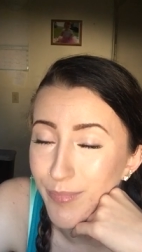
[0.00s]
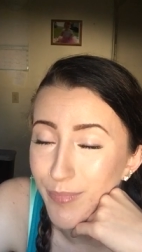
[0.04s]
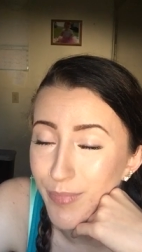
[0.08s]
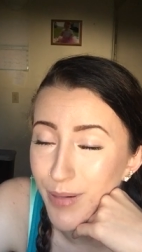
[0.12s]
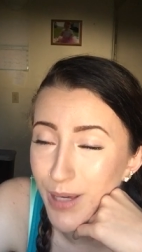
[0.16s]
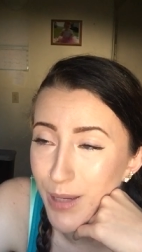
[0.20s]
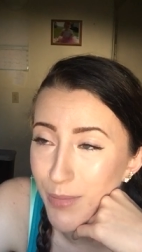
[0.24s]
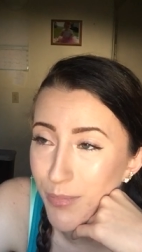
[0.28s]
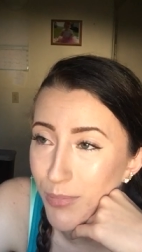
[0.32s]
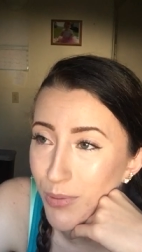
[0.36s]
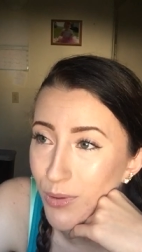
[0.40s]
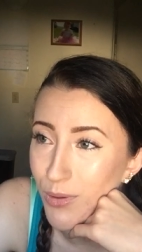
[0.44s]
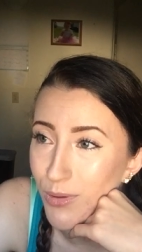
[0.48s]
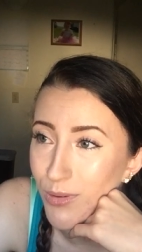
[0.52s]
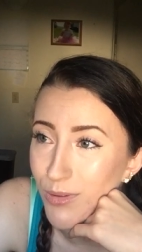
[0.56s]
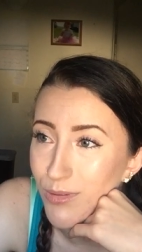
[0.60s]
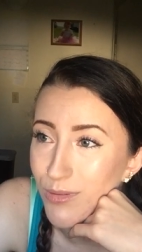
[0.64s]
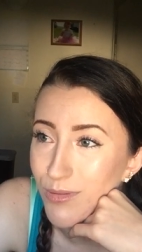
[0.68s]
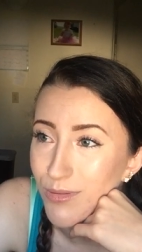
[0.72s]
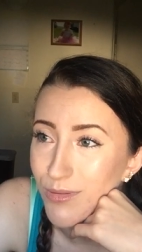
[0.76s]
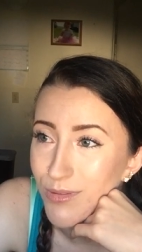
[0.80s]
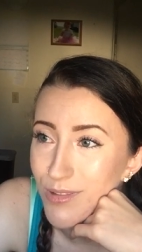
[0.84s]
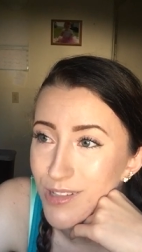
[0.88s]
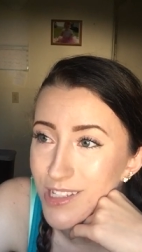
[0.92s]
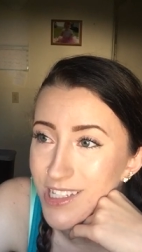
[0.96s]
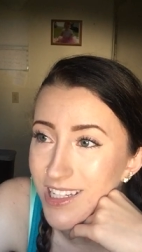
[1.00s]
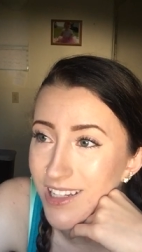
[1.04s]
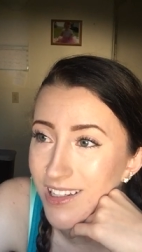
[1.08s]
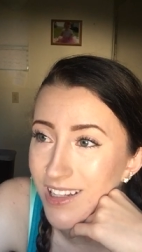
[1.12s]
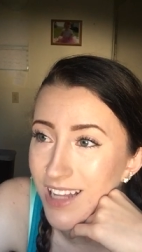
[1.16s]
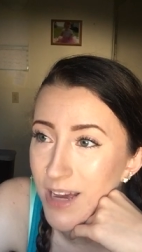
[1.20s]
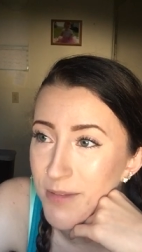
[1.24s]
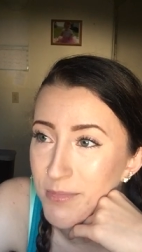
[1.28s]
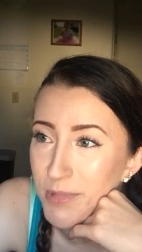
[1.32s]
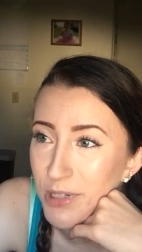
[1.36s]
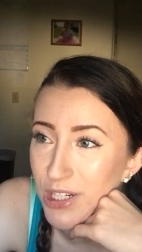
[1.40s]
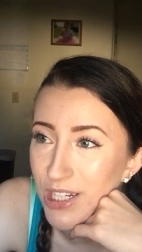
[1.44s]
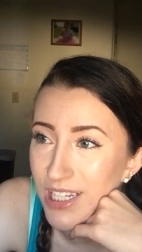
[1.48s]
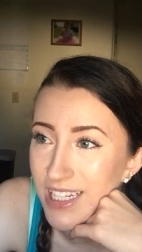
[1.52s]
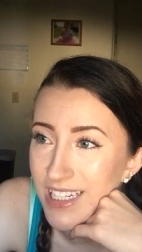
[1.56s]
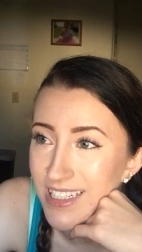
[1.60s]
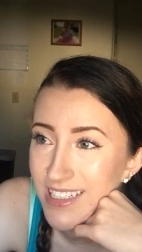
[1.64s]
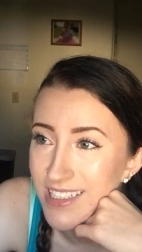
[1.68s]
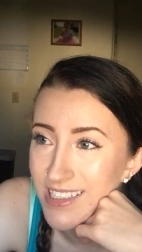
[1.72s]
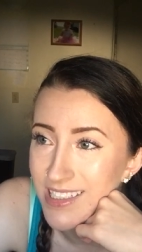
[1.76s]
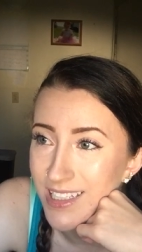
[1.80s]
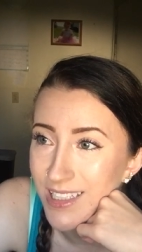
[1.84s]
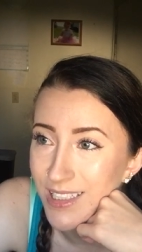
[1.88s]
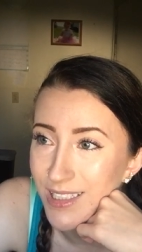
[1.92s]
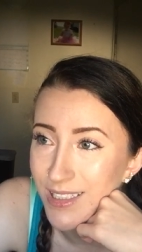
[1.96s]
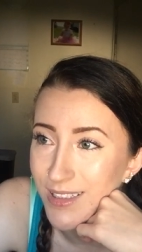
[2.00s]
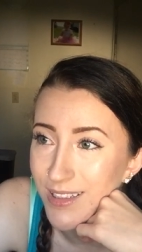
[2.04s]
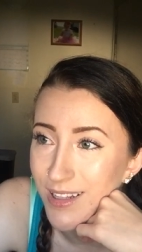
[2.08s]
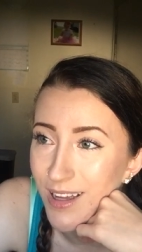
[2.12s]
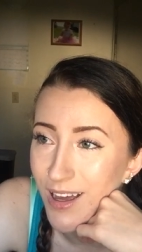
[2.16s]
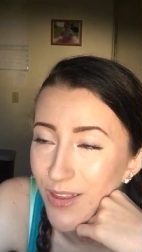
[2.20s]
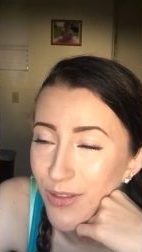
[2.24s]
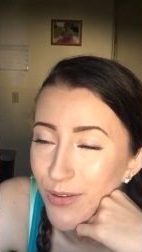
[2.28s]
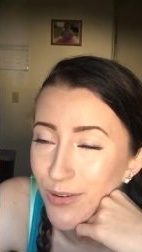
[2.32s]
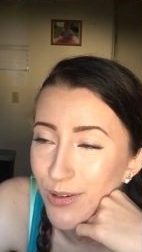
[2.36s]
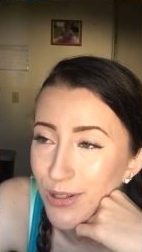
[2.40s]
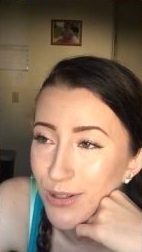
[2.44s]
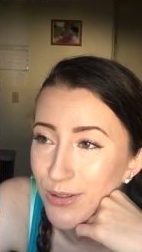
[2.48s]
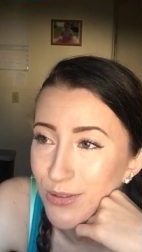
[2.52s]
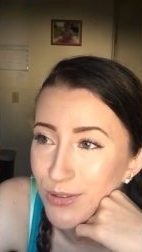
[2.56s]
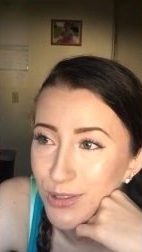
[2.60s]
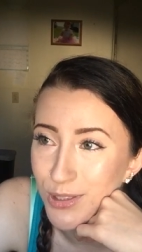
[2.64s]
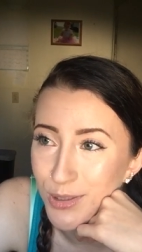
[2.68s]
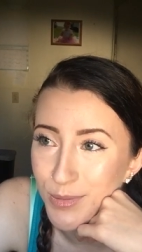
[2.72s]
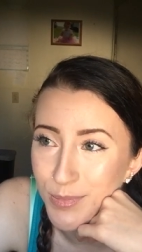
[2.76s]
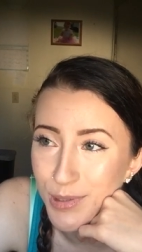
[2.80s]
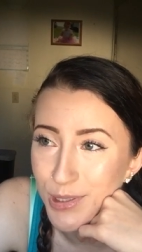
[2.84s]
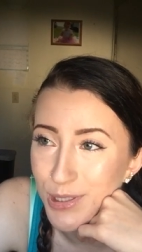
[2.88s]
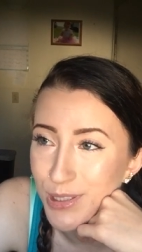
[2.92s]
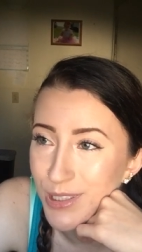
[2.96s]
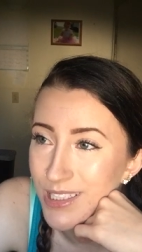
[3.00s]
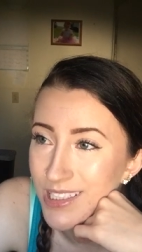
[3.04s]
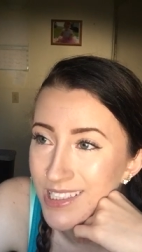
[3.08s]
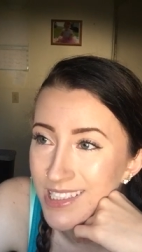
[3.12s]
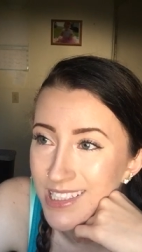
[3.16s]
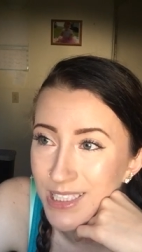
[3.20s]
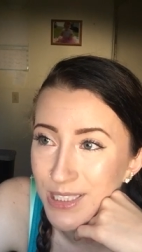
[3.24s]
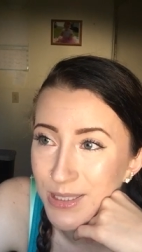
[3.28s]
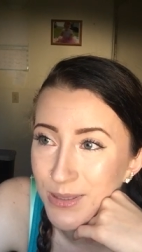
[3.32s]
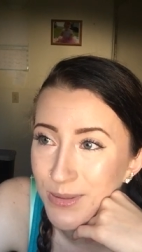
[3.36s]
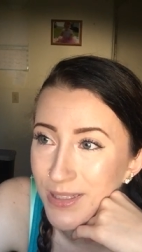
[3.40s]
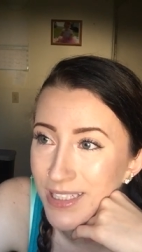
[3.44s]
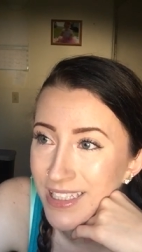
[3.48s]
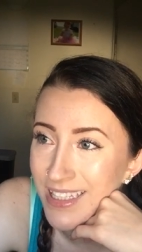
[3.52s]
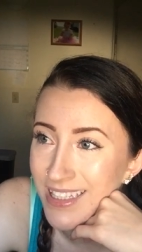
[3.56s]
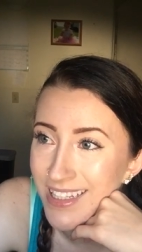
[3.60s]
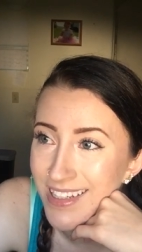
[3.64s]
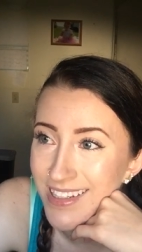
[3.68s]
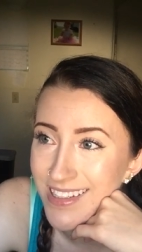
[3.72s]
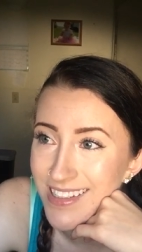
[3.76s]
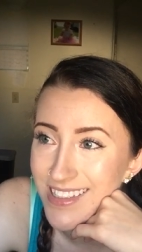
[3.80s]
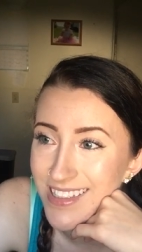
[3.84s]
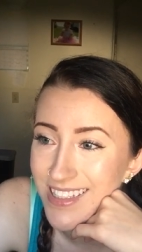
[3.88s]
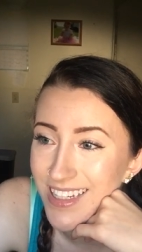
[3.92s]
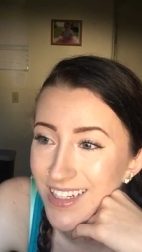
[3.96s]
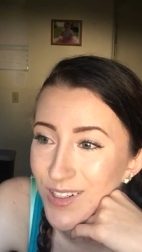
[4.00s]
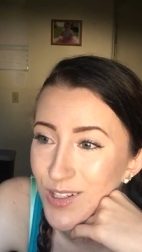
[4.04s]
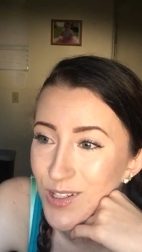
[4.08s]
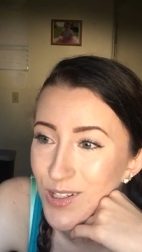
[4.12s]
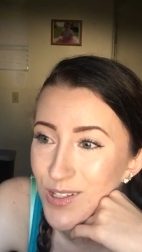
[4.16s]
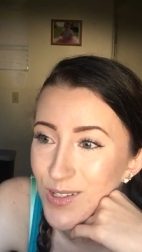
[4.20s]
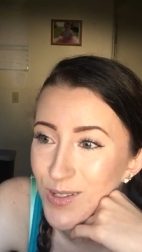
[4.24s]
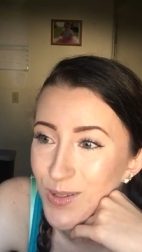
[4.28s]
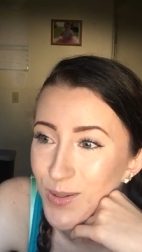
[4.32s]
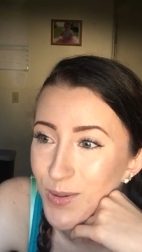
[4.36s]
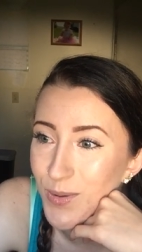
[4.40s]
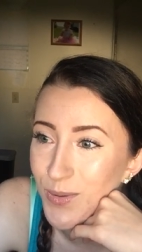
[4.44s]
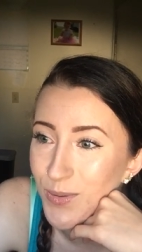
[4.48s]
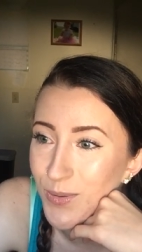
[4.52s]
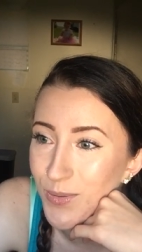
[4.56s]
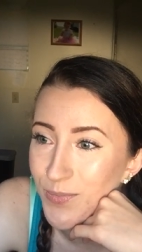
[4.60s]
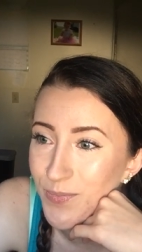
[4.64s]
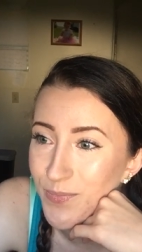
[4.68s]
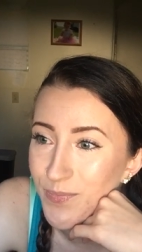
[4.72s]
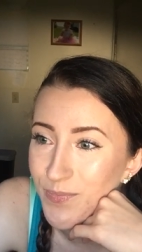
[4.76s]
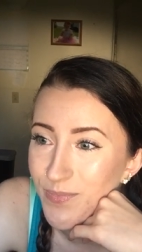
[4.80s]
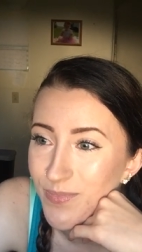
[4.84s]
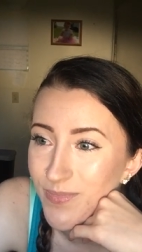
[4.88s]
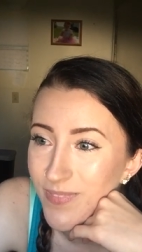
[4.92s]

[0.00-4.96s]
people, celebrities, and other YouTubers deal with this. I just don't.